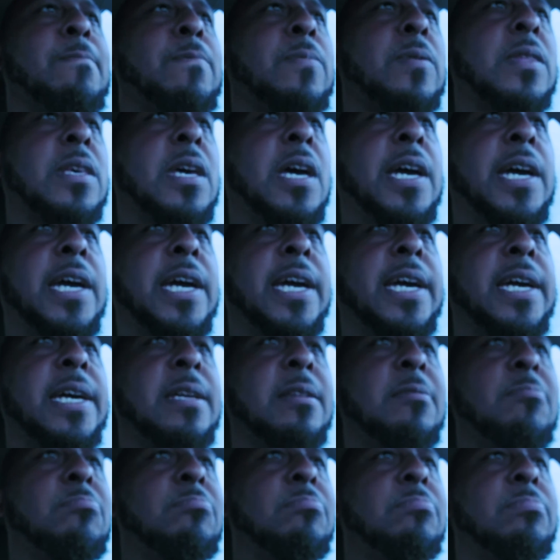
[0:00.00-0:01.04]

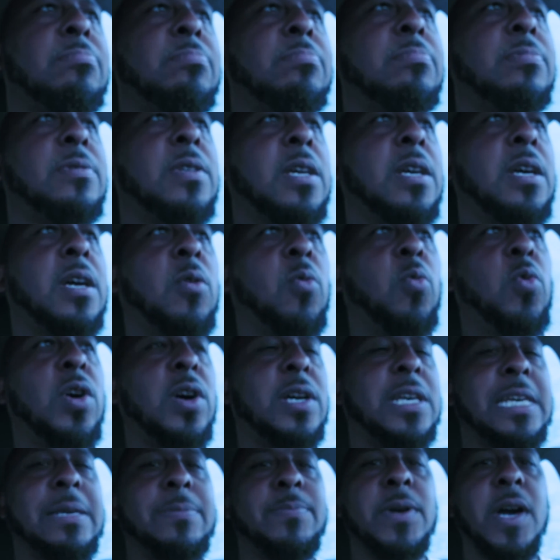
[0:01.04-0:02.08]
and we'll
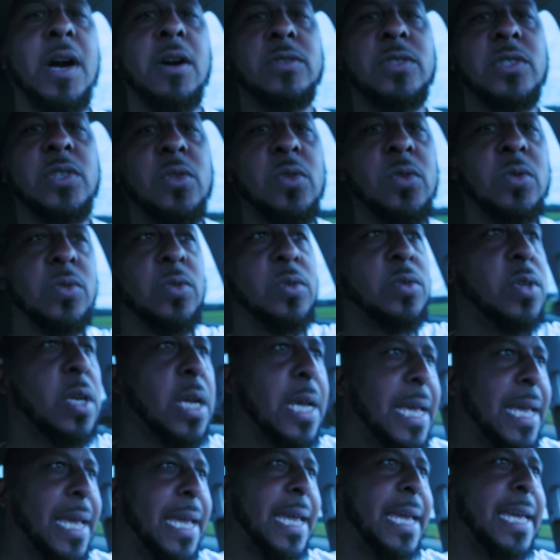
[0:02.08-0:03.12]
keep y'all tuned
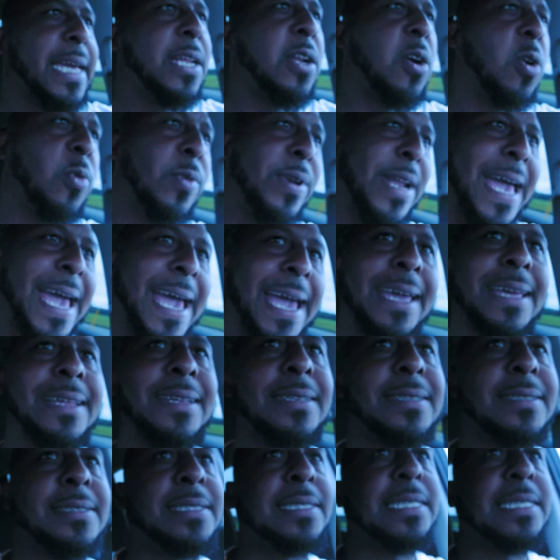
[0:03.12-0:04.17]
in on that to see